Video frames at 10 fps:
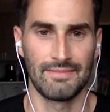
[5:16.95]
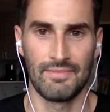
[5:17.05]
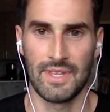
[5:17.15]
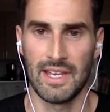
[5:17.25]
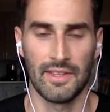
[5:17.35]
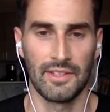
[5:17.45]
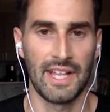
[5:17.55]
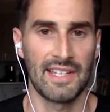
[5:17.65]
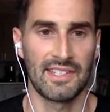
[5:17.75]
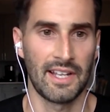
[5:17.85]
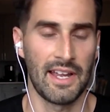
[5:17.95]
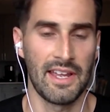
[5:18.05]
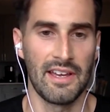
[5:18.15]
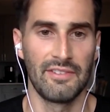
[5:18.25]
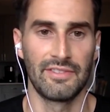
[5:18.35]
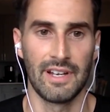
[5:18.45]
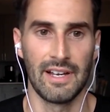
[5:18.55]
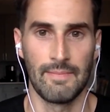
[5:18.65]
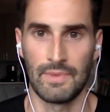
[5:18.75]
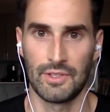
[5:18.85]
yeah, the last thing I
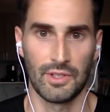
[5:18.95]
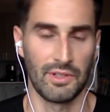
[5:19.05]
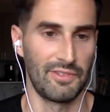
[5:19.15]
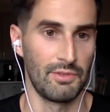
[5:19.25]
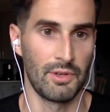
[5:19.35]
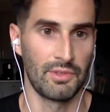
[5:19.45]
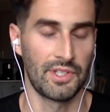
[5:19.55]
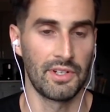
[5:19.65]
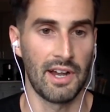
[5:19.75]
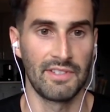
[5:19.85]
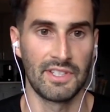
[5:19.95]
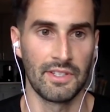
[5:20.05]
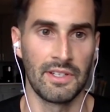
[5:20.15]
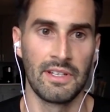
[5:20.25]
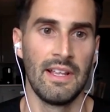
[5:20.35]
have, took a few notes here, obviously,